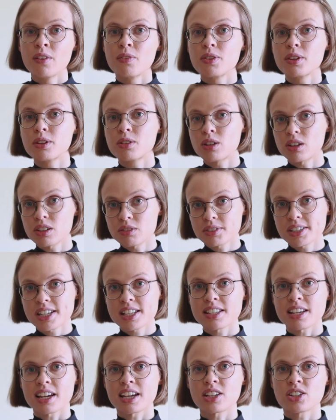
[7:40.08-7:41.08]
The
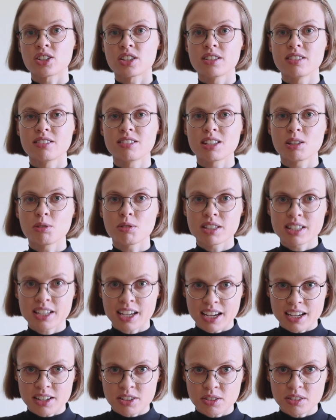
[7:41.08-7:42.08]
conversations use
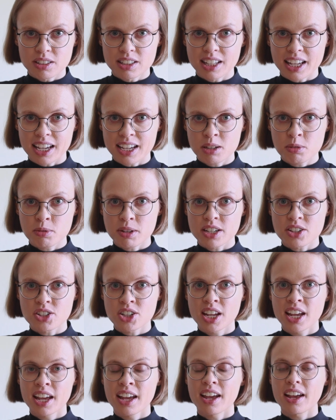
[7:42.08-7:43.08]
casual
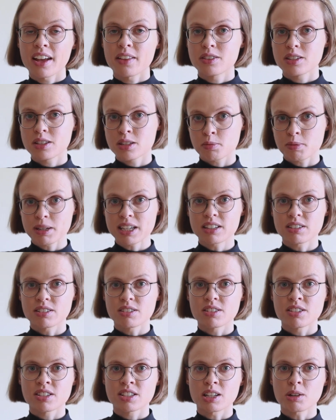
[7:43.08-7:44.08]
language, and the
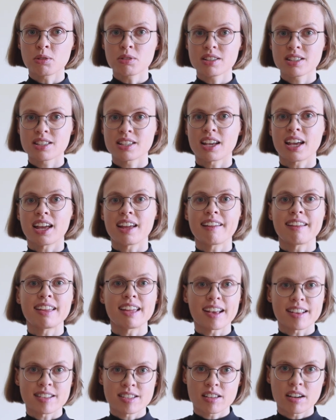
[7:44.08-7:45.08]
speakers don't say,
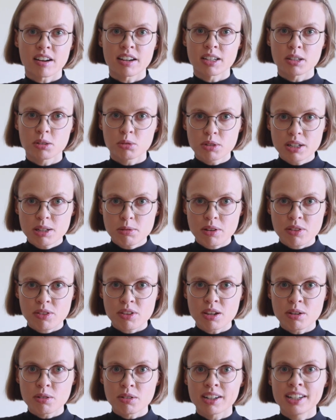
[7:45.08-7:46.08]
"Yes, I agree with
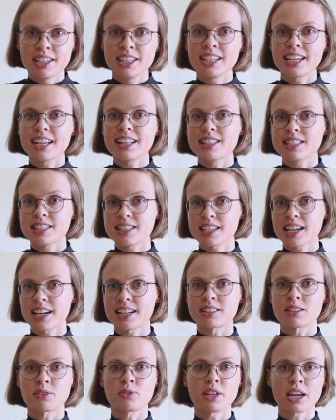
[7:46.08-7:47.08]
you."
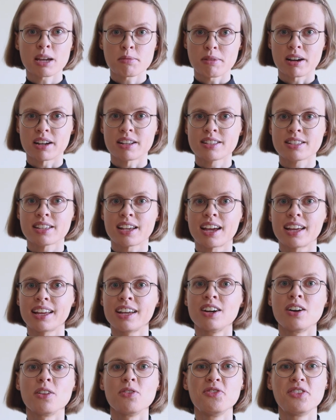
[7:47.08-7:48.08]
Instead, they might say,
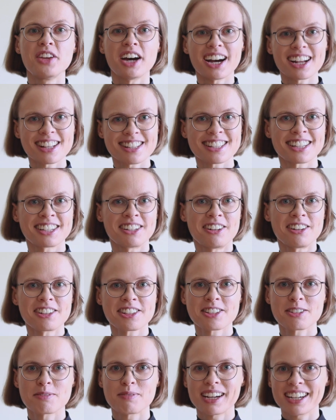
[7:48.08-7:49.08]
"That's an
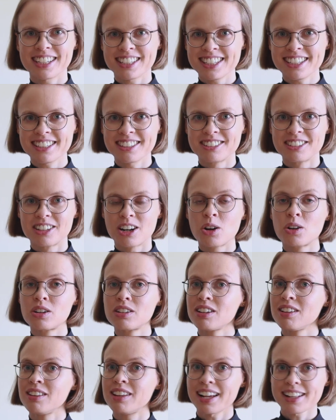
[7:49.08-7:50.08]
awesome idea,"
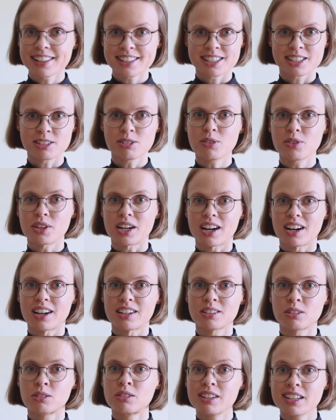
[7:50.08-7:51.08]
or "Let's do
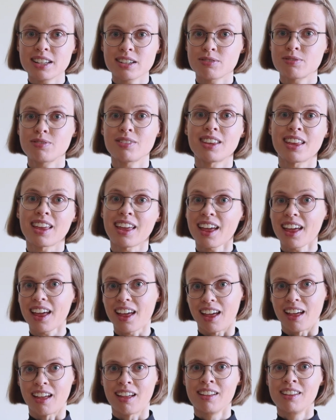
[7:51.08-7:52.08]
that," or even
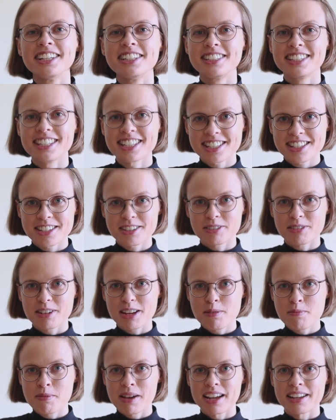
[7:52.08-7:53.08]
"Yeah."
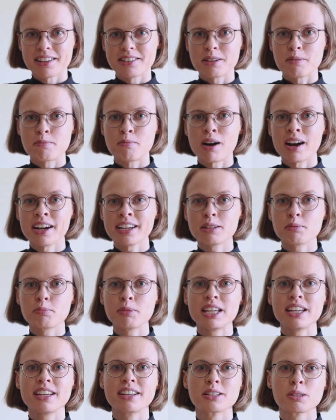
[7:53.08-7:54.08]
Disagreement might
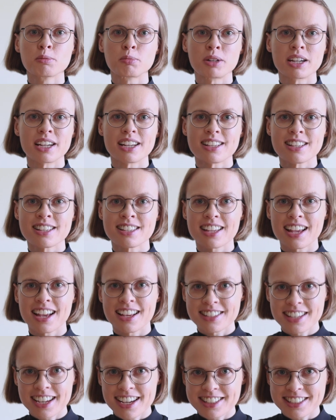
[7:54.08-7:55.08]
be expressed
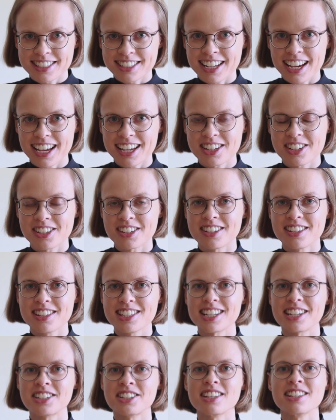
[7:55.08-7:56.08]
as hesitation,
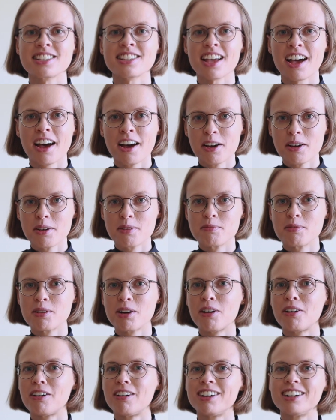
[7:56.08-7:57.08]
such as
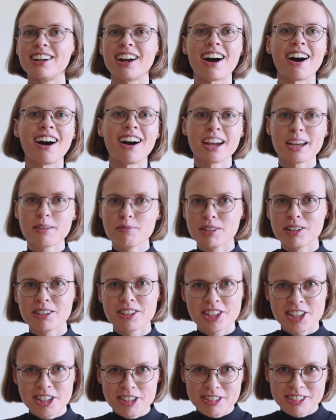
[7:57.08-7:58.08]
or "I'm
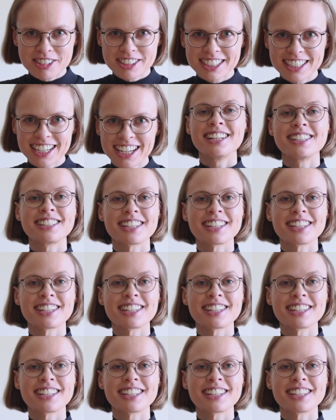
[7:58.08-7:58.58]
not sure."